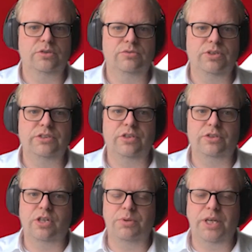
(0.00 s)
research
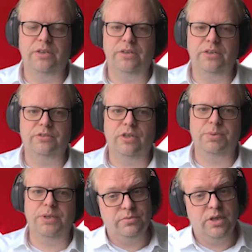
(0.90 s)
coming in on this
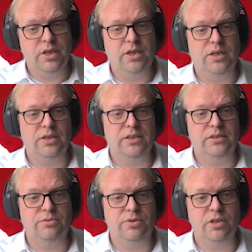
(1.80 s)
topic that I
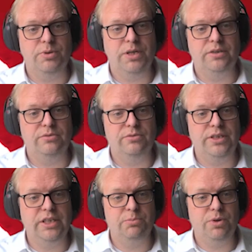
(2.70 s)
recommend
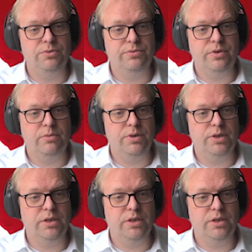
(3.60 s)
reading, both from